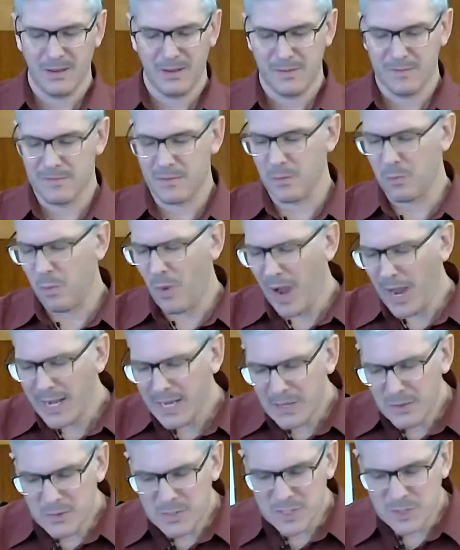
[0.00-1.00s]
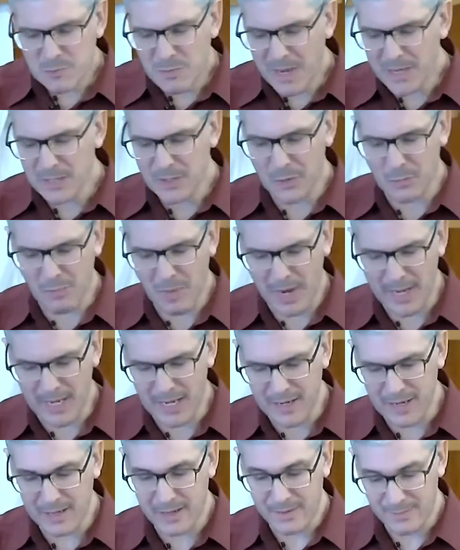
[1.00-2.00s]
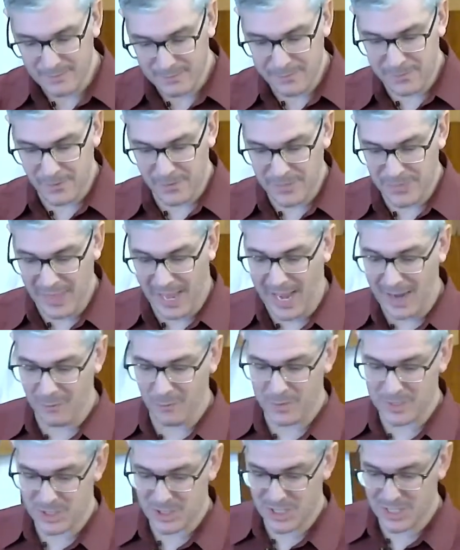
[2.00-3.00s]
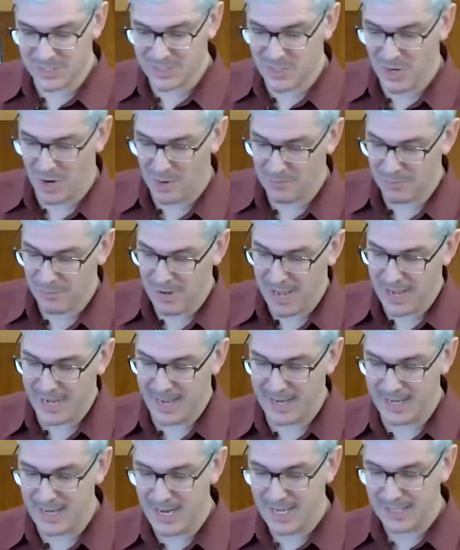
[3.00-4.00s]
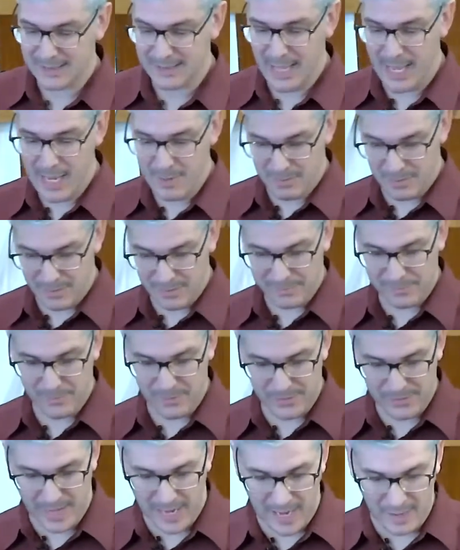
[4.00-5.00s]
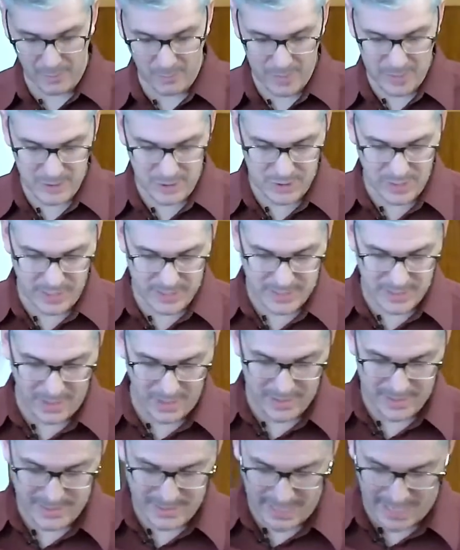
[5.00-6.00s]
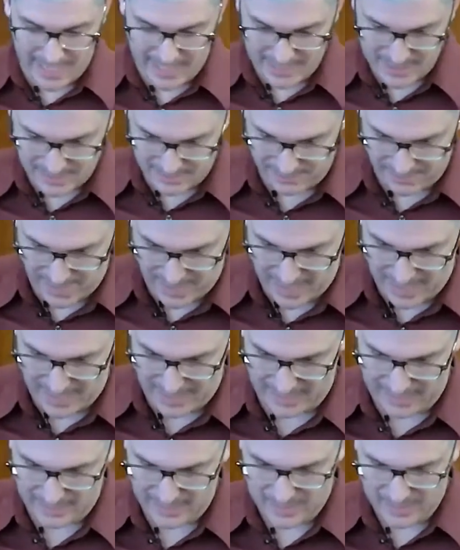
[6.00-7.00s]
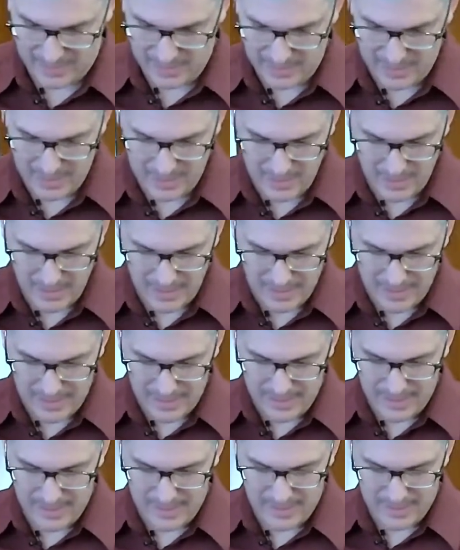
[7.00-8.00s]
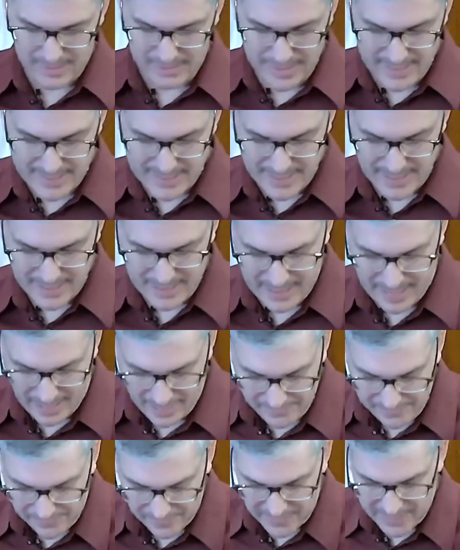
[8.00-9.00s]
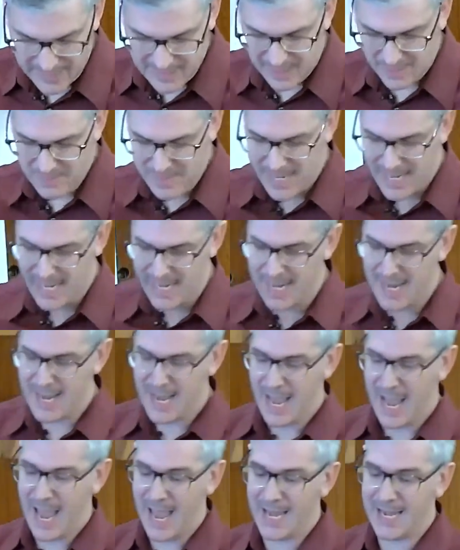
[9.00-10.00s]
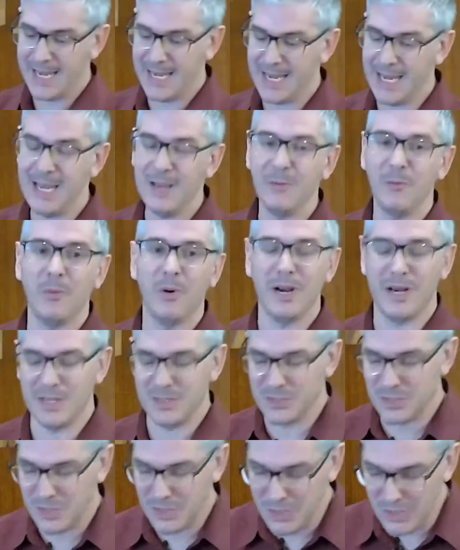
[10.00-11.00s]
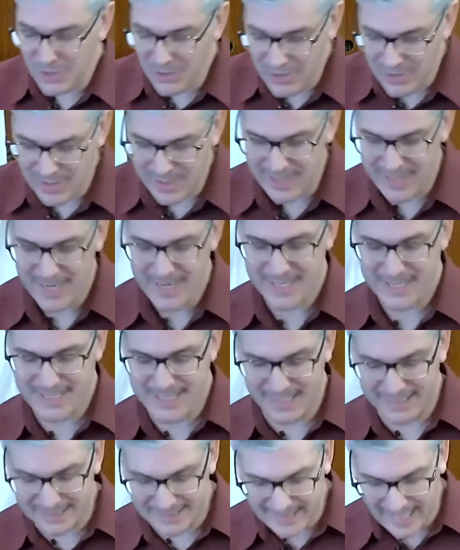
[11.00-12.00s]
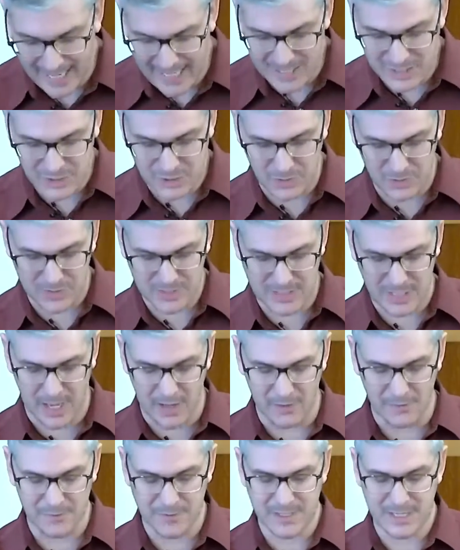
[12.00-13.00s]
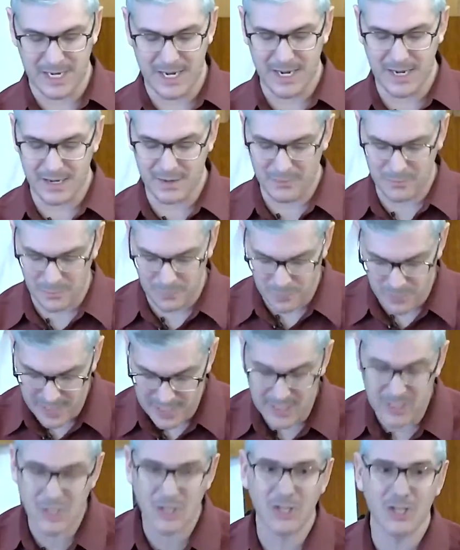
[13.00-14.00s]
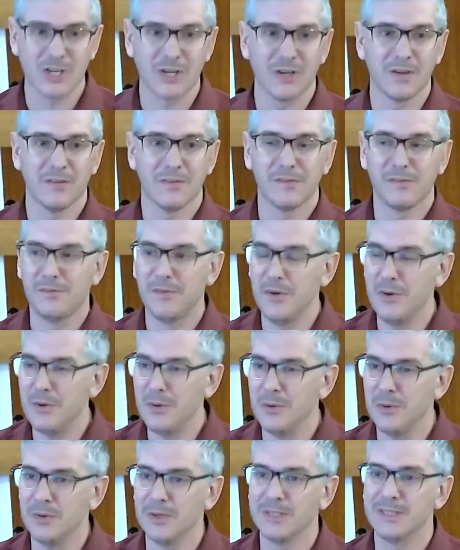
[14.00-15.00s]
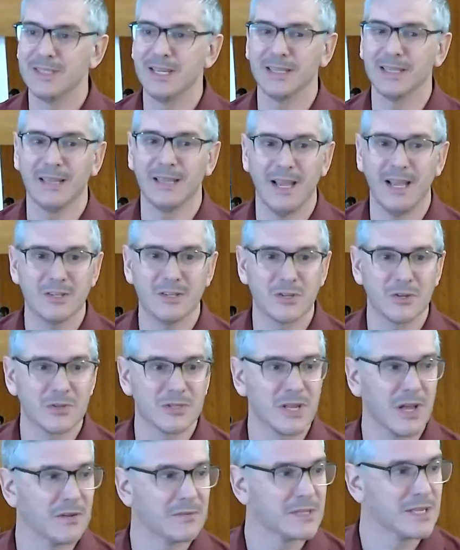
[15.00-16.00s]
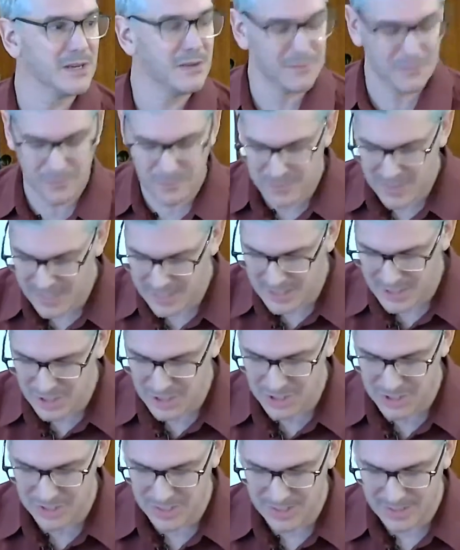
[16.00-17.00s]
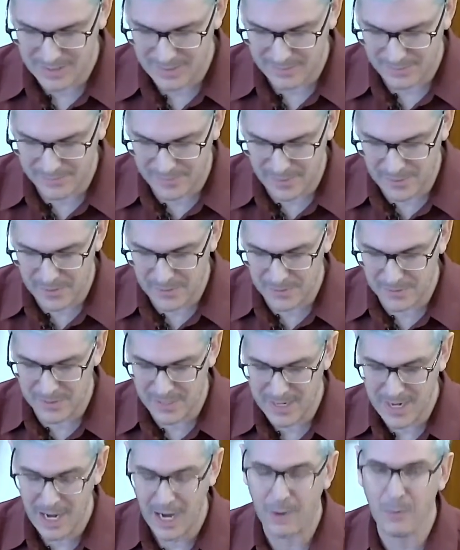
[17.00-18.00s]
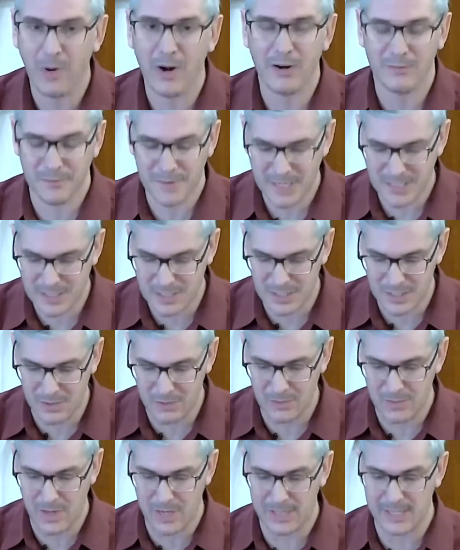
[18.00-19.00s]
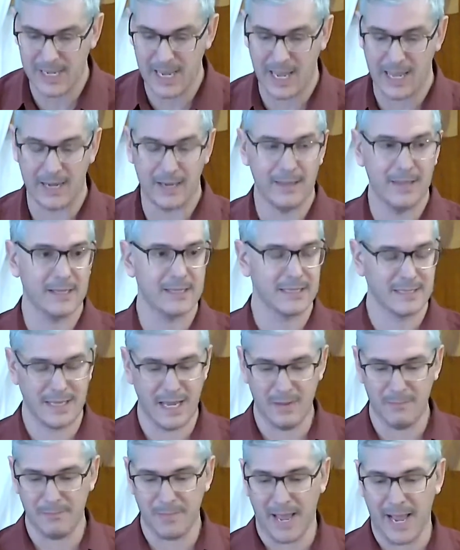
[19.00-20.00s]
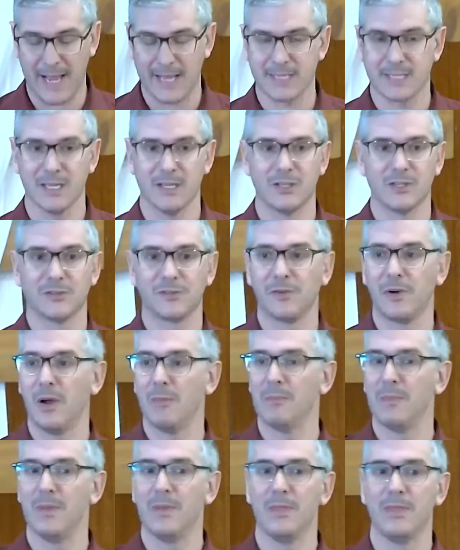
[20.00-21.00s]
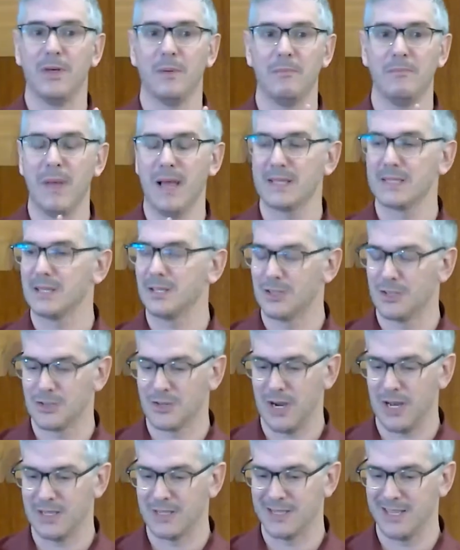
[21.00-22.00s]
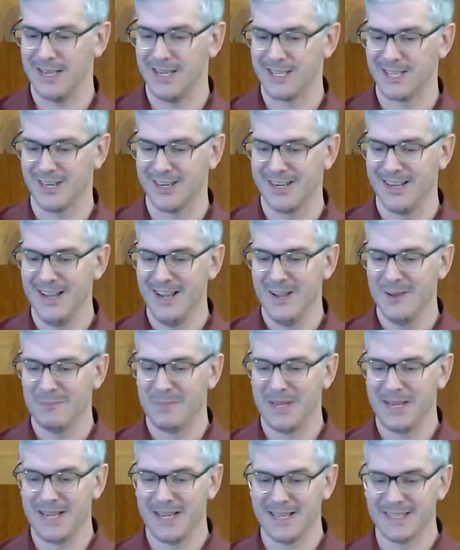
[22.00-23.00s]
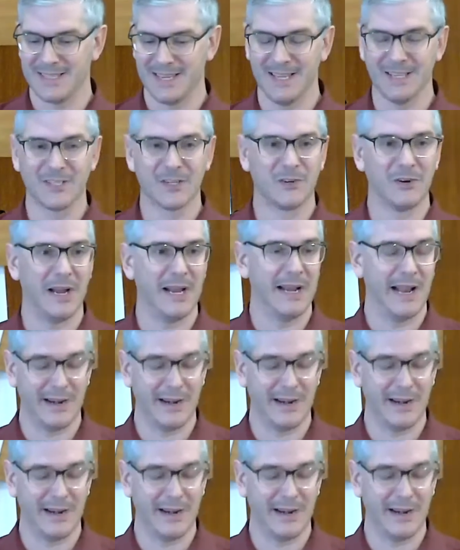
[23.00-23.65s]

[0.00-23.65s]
For why do you spend your money for that which is not bread and labor for that which does not satisfy? Listen carefully to me and eat what is good. Delight yourselves in rich food. Delight yourselves in rich food. I want to read to you again this same passage from the Message translation, because it's great.